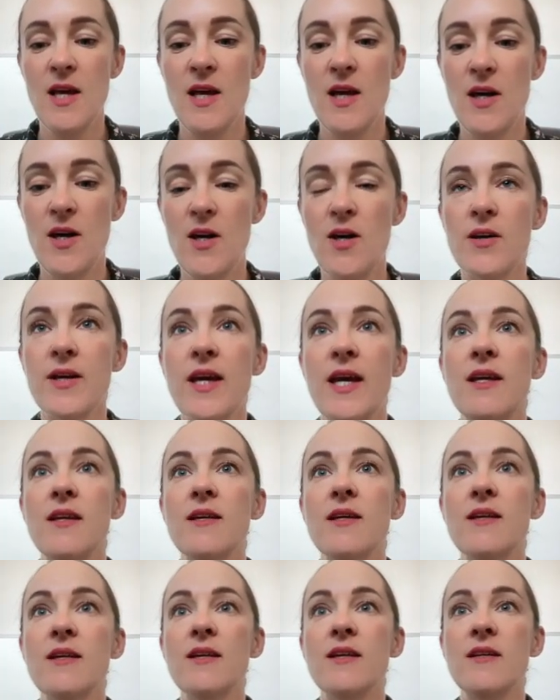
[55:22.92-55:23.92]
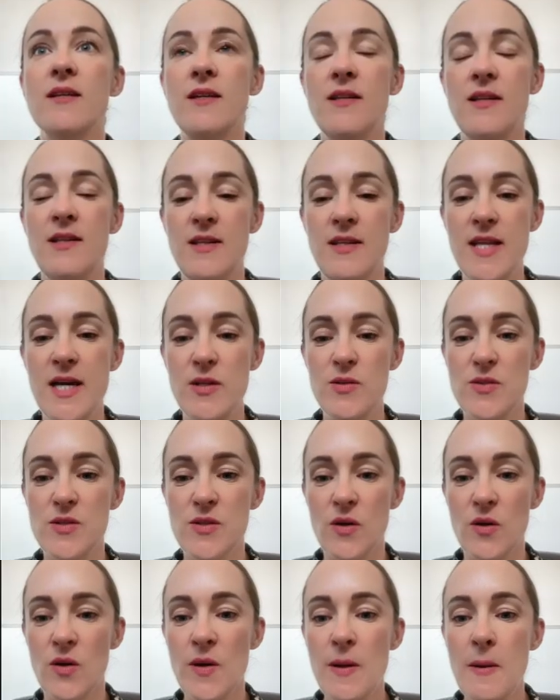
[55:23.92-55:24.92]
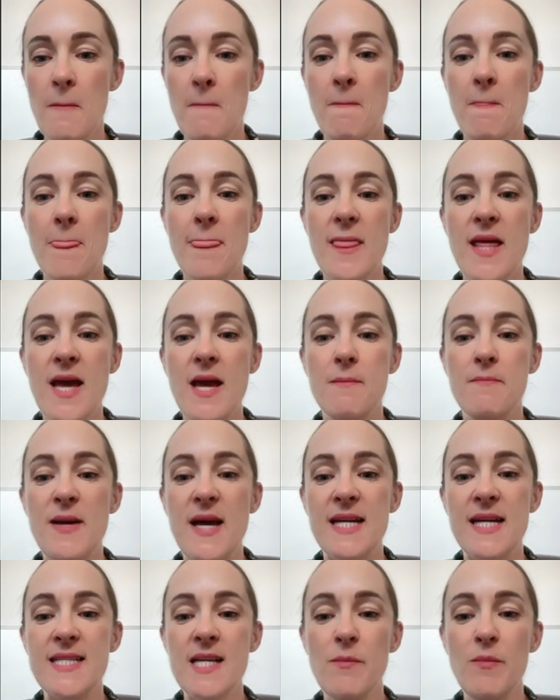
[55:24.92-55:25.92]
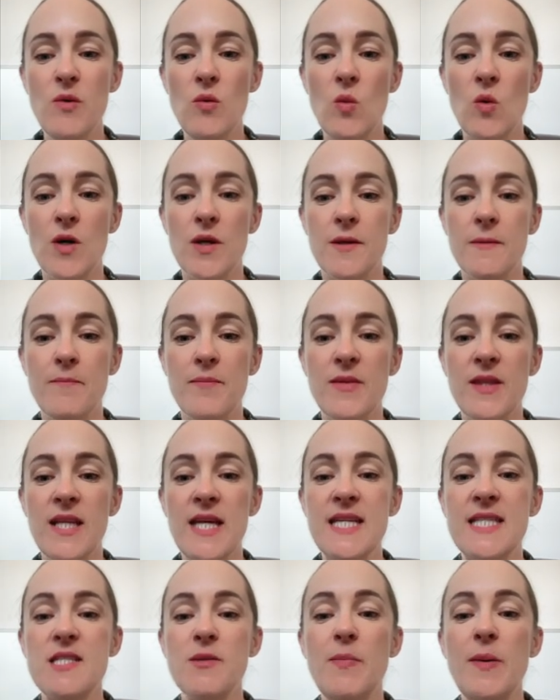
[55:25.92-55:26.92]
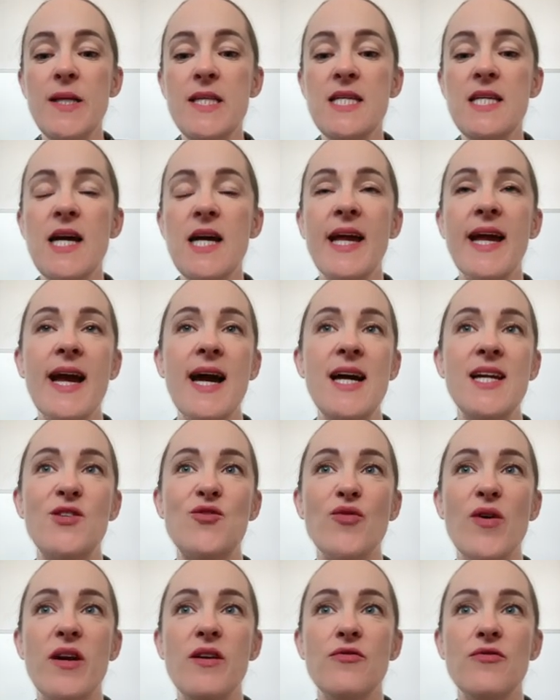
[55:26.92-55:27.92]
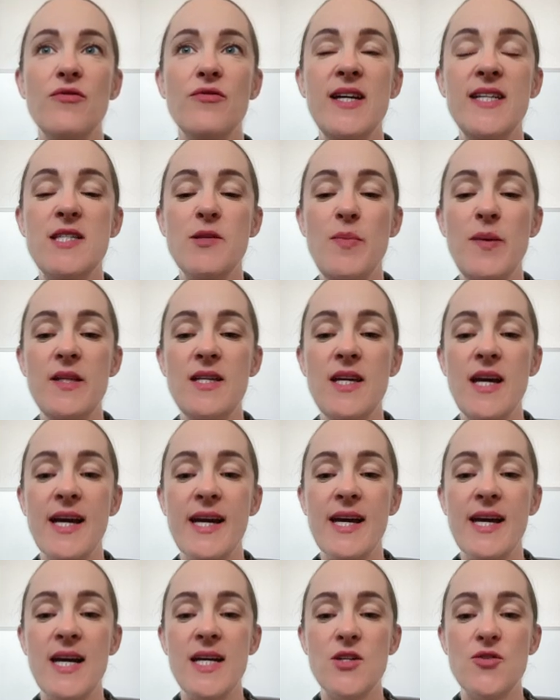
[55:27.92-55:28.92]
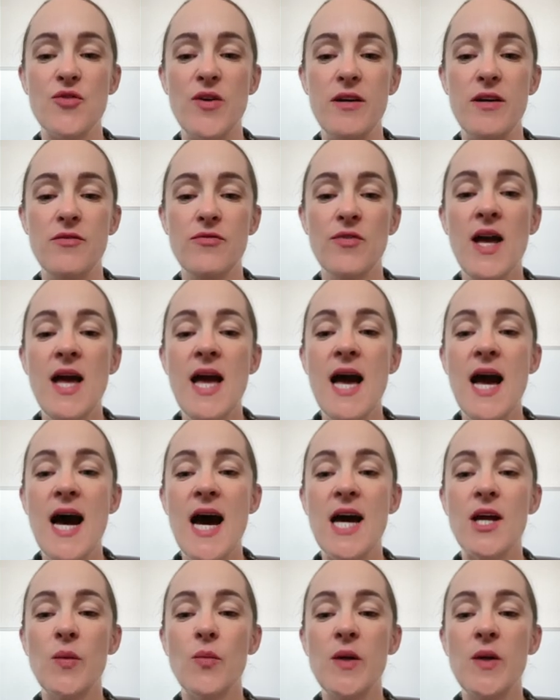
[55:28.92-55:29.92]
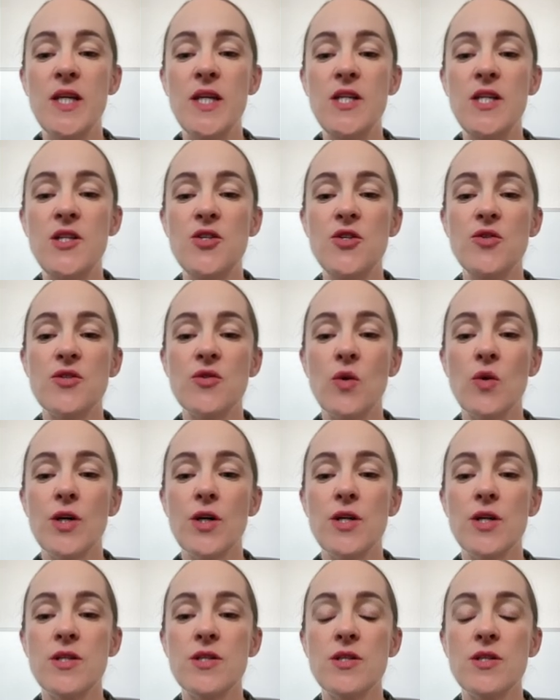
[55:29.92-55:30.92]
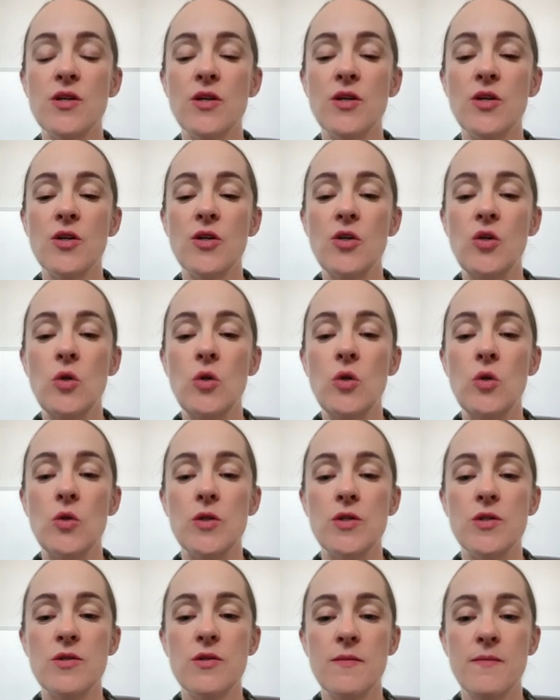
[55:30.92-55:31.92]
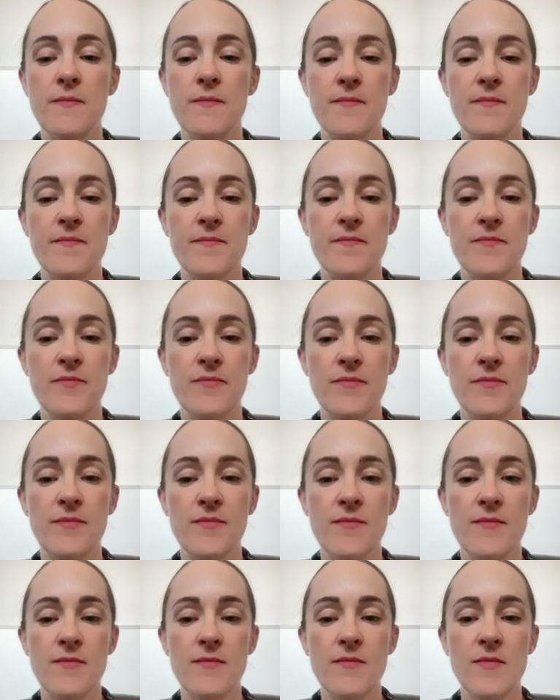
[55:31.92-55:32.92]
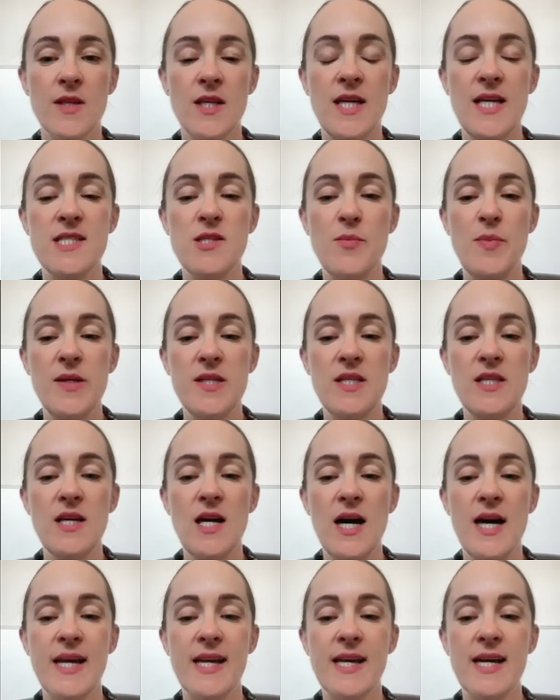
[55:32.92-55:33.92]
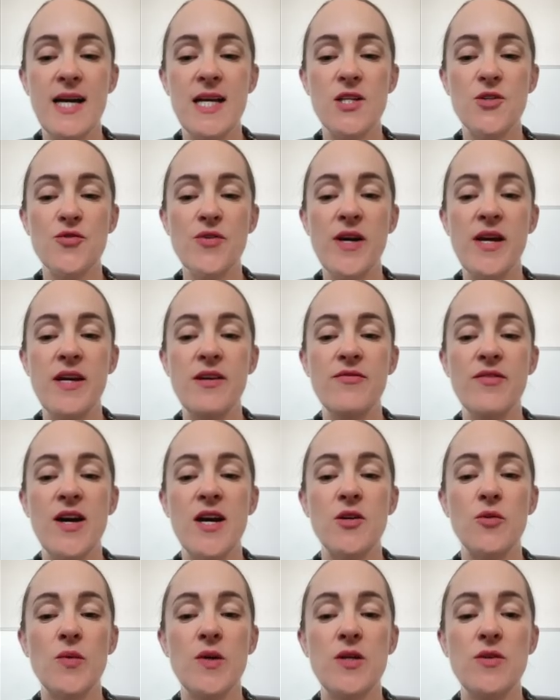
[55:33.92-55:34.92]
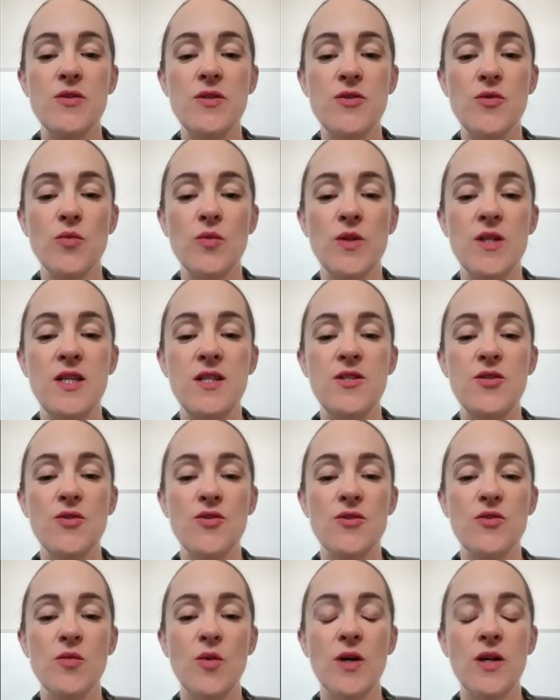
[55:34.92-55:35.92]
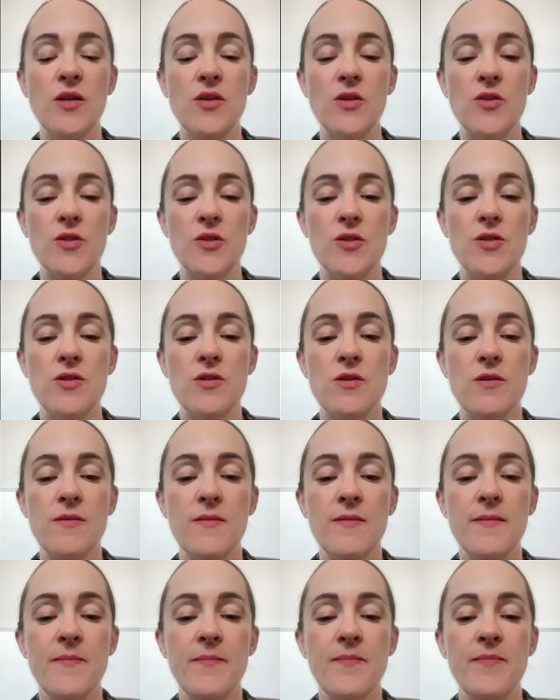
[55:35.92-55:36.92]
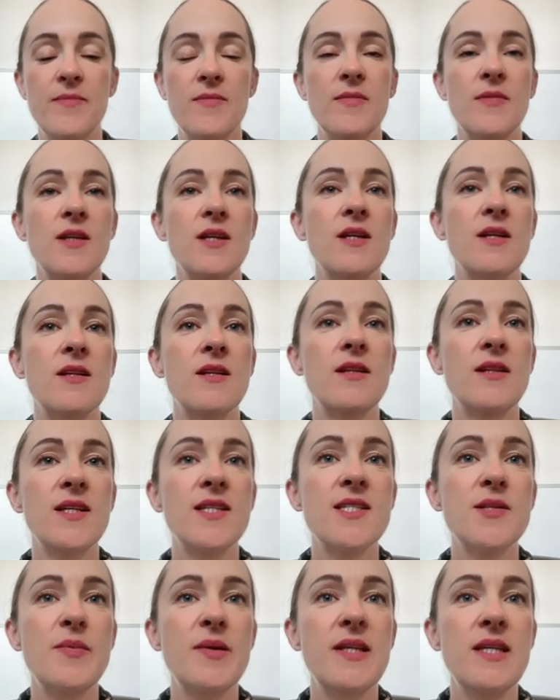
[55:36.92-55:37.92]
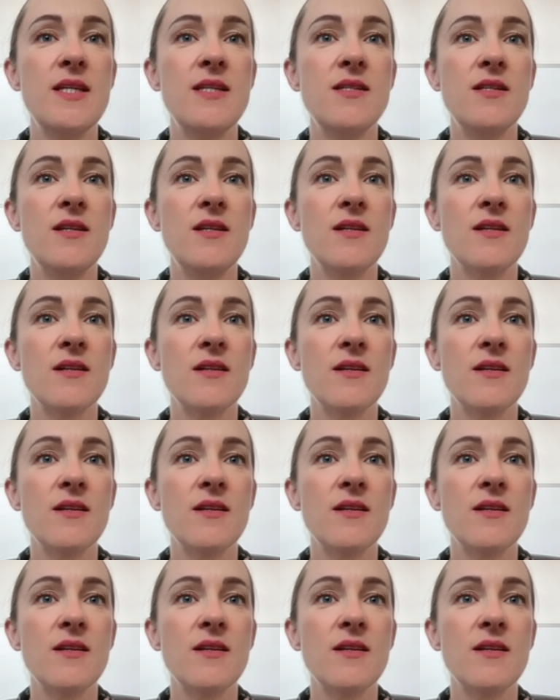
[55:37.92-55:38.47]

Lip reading: Okay. Now so. Example 1. It's a pity I can't drive. It's a pity I can't drive. And we need to use the word could. It's a pity I can't drive, and we need to use the word could. This is a bit easy.